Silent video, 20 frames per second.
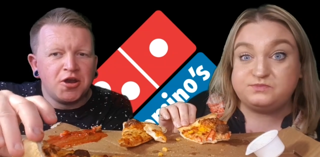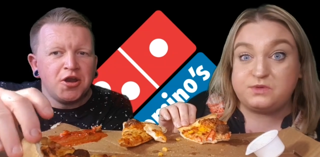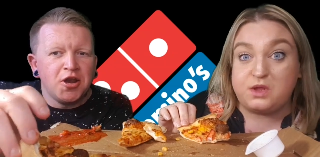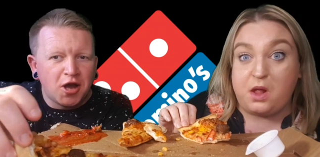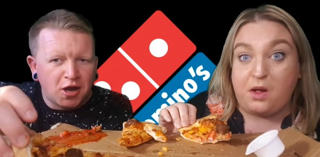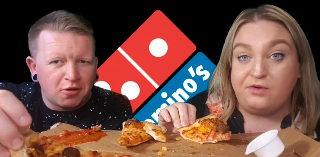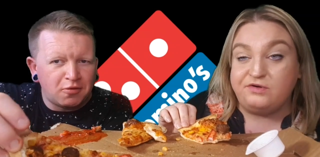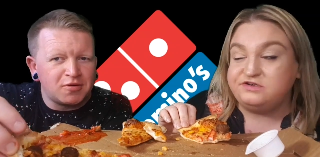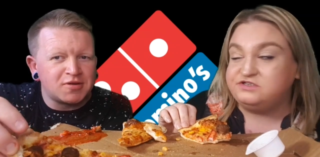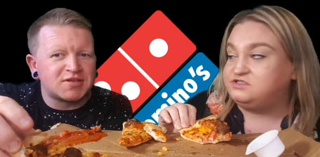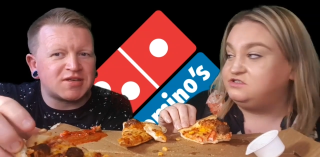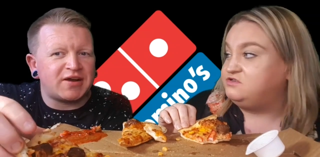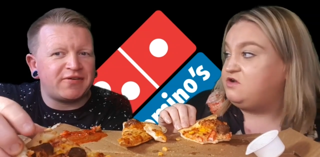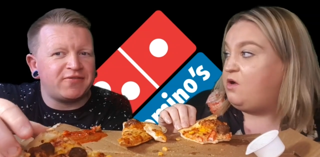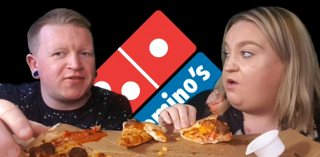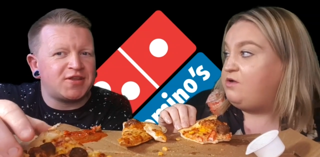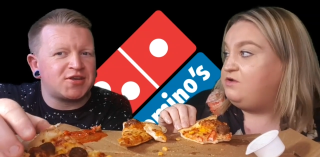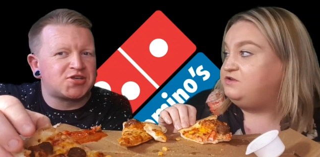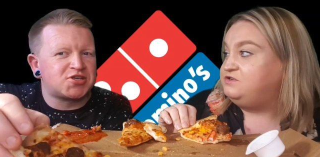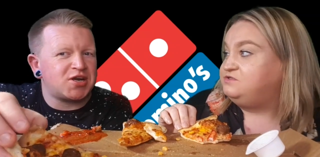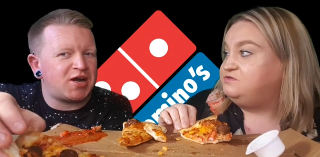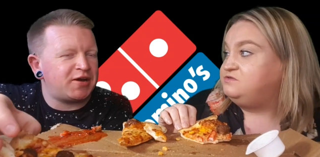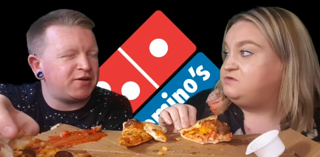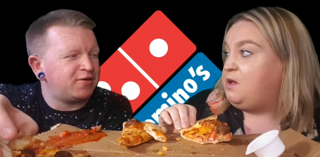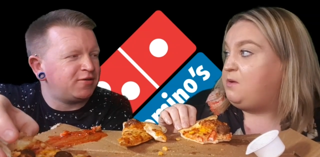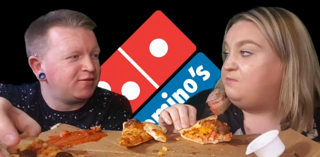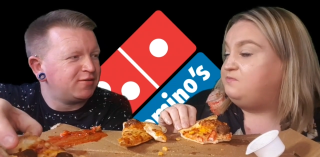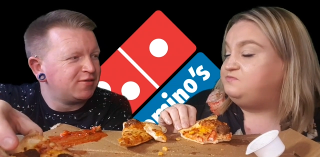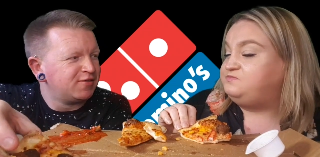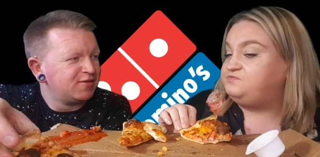Speaker 1: no one's having the
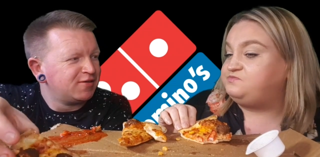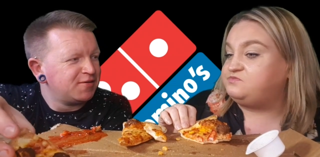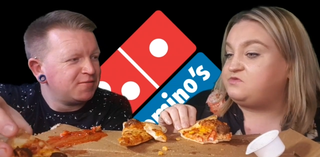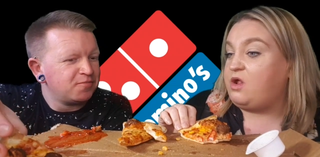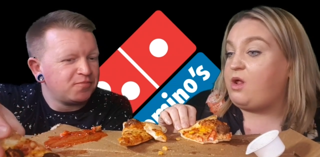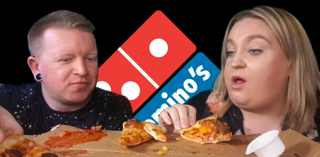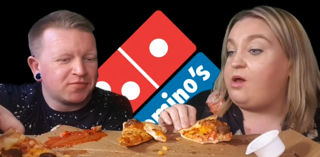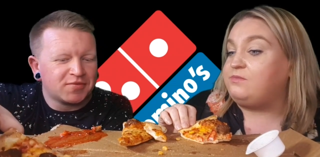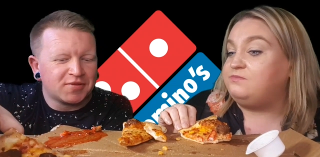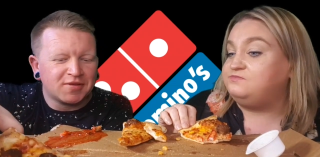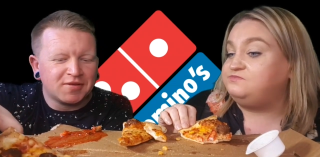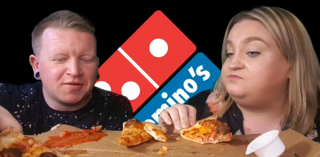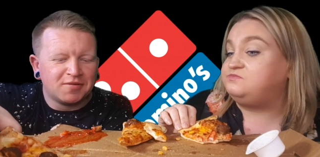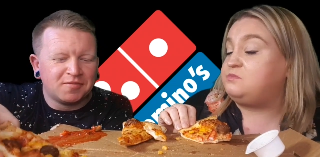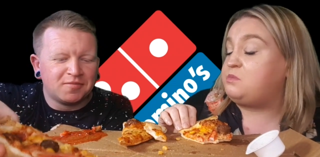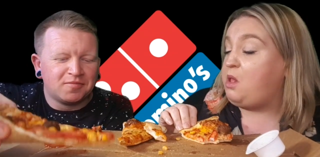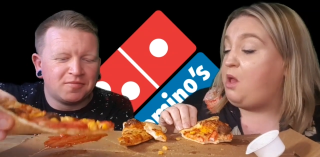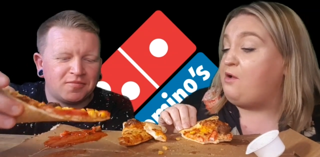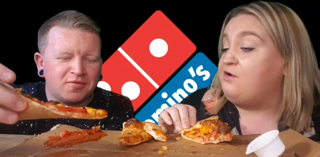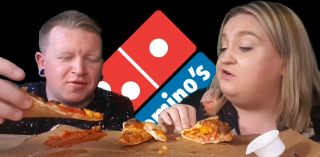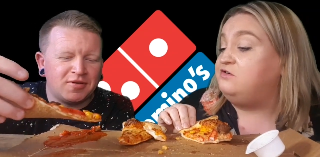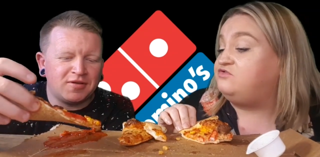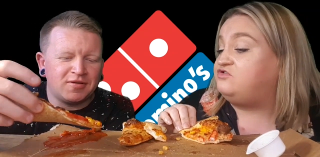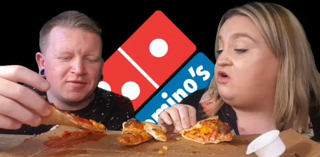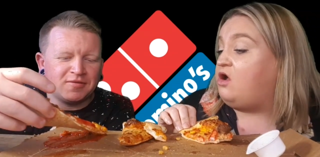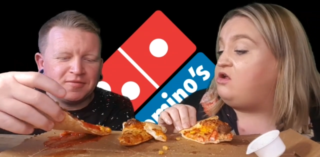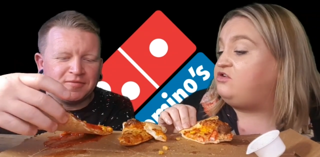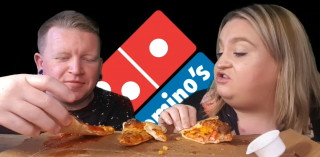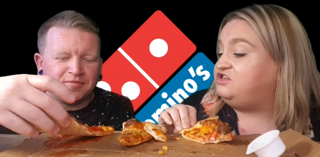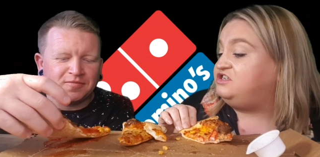channel.
Speaker 2: But whose
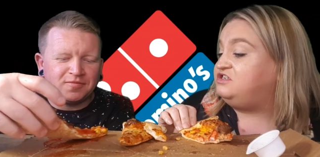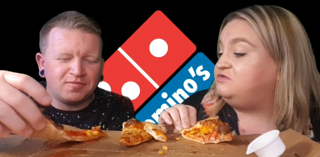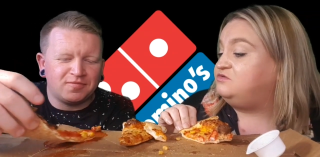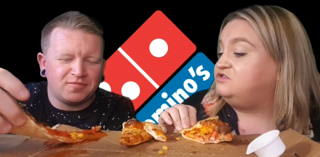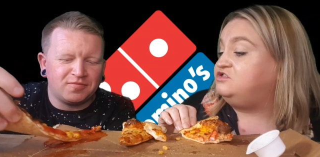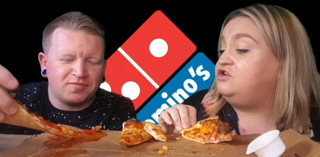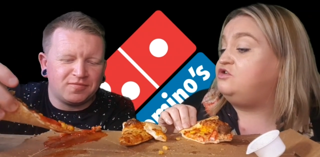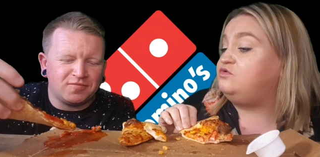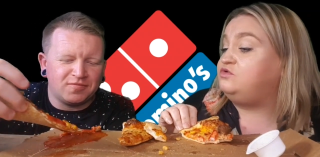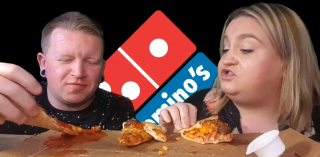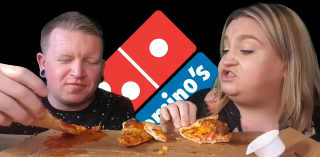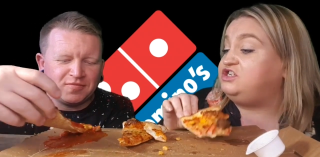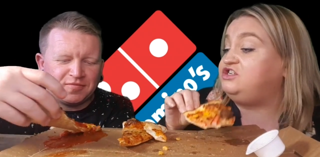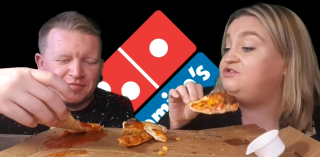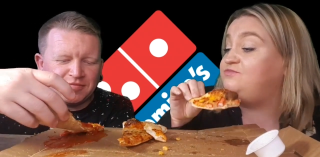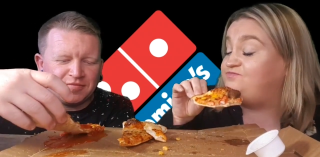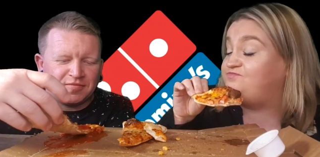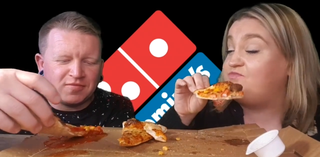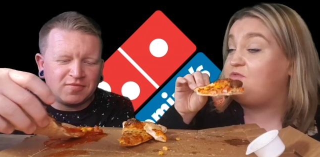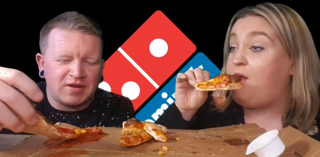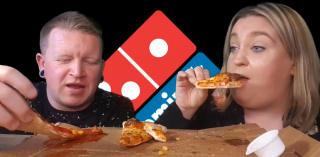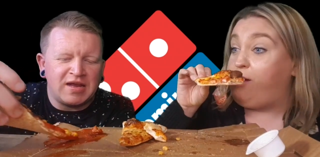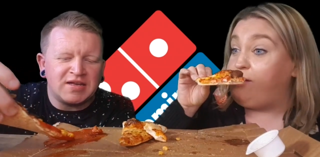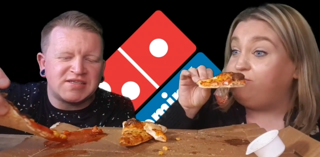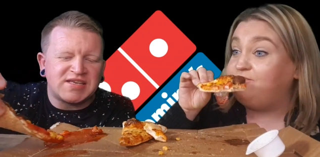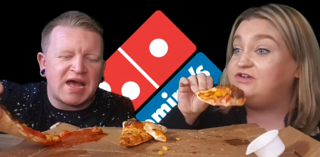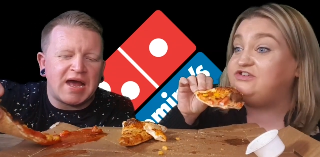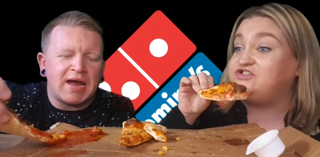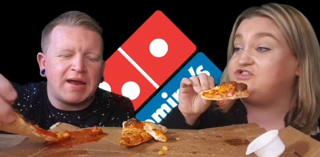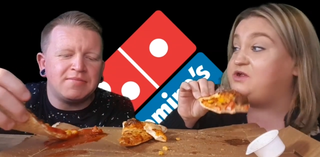idea? Who was it? It's
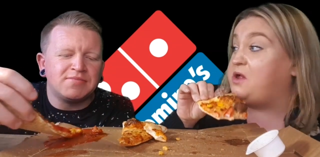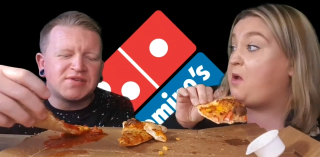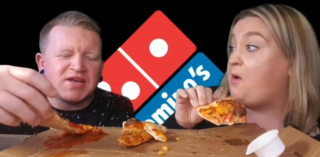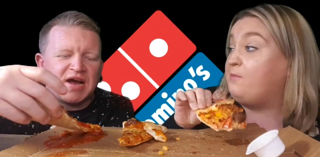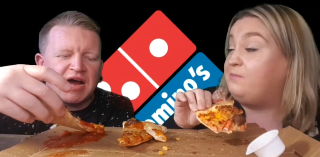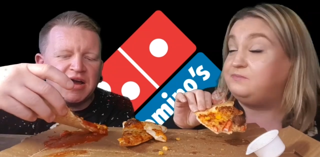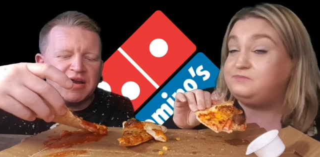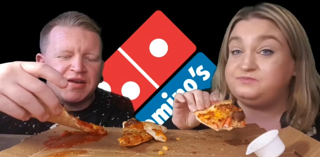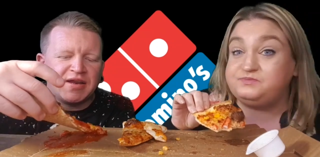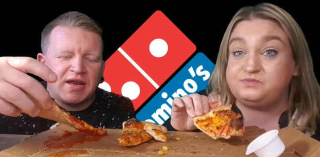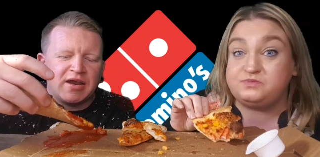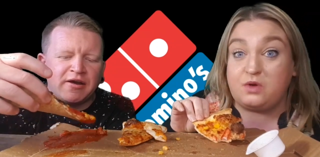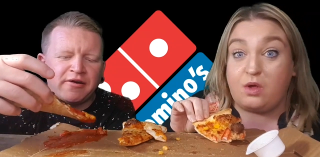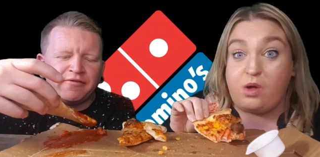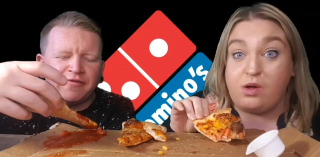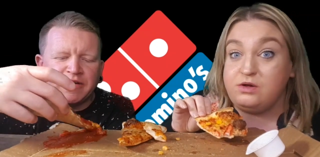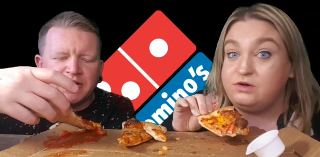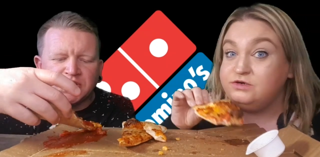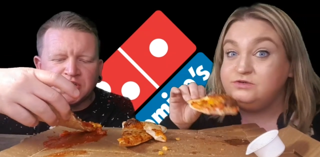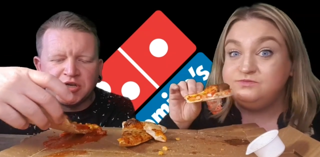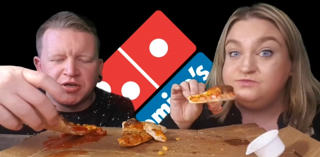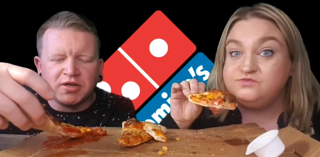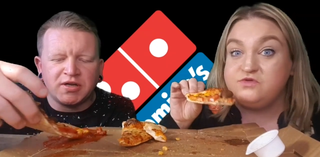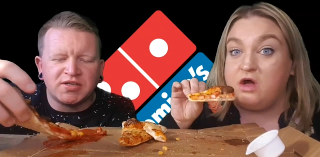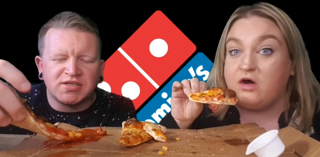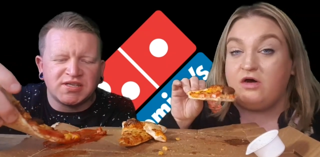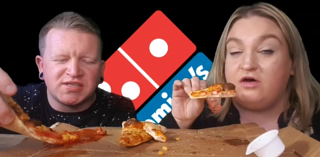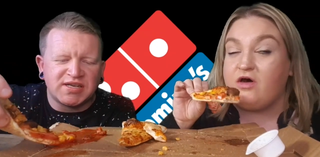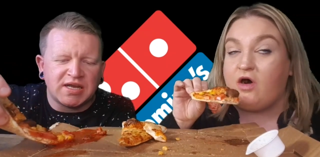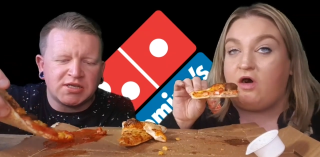Aim's idea originally to
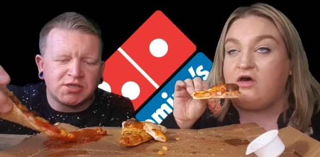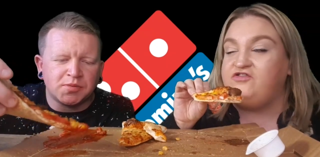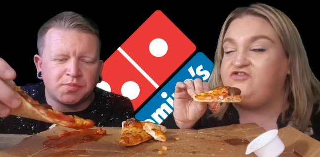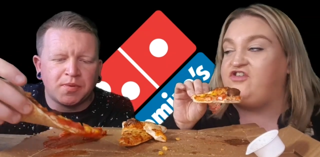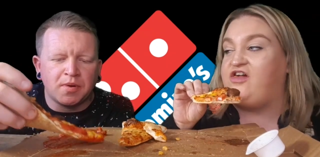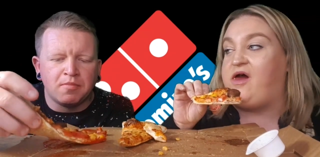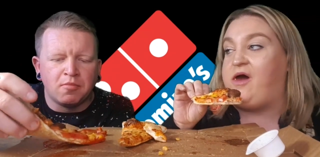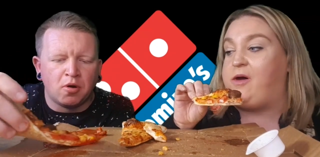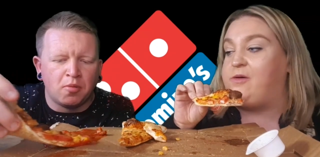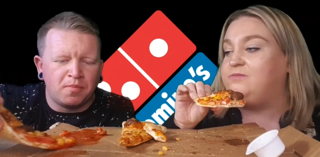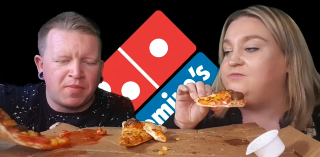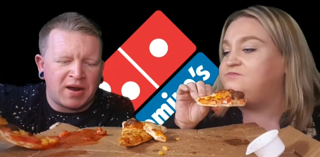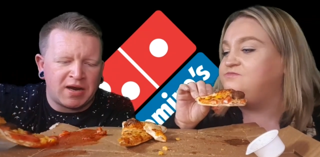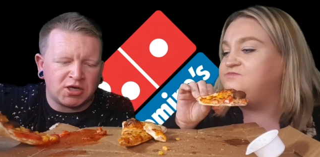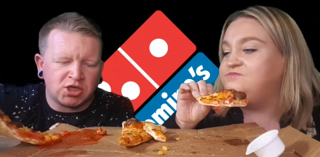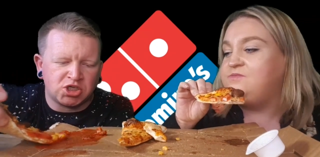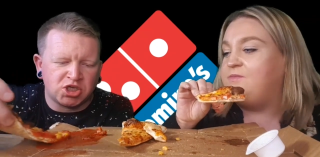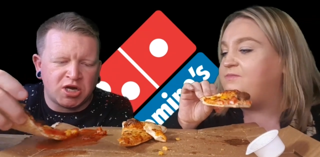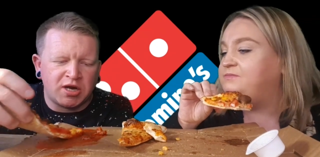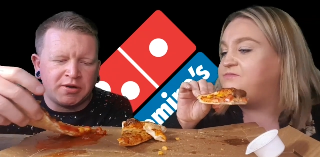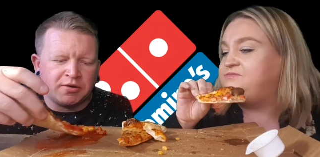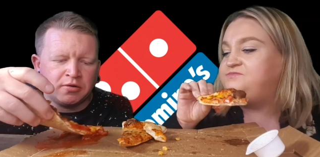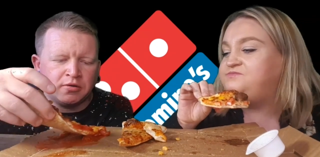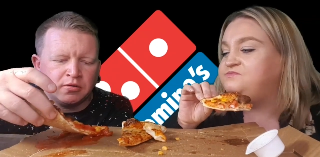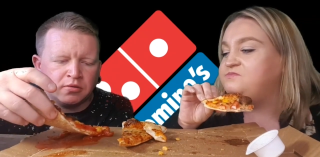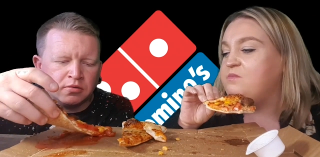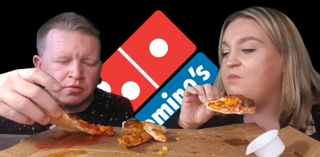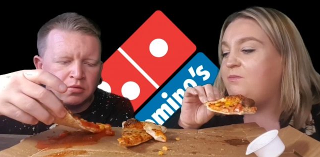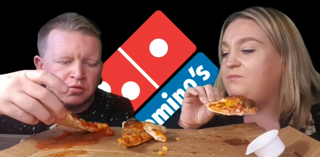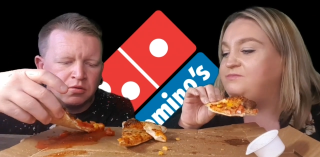set up a mukbang
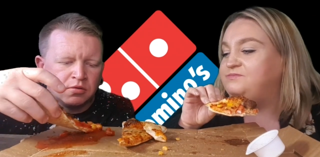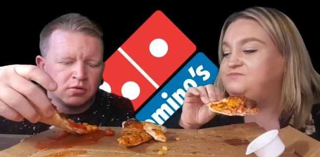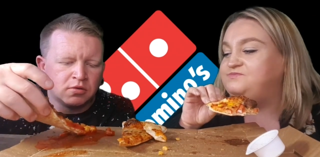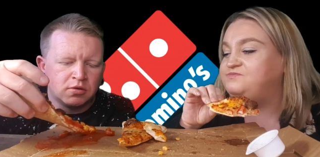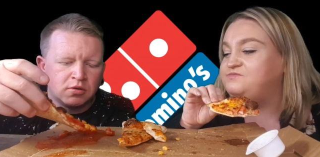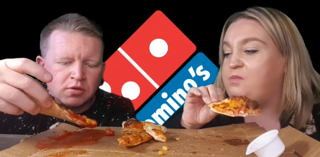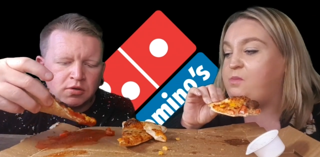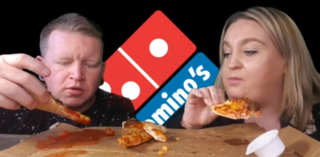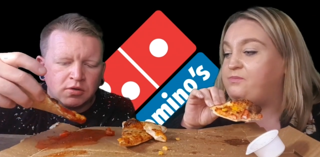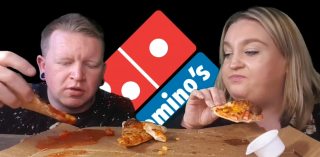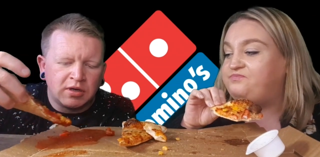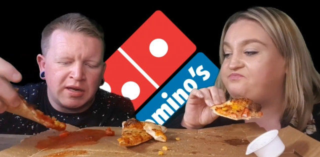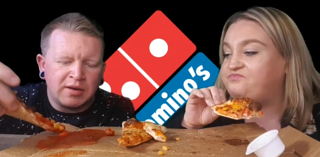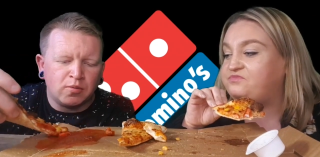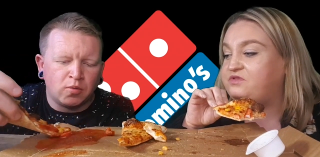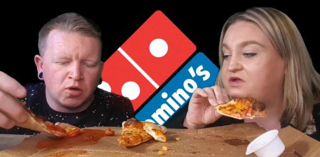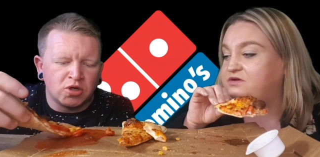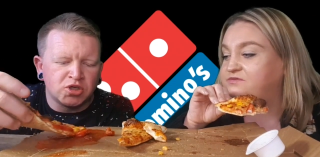channel.
Speaker 1: It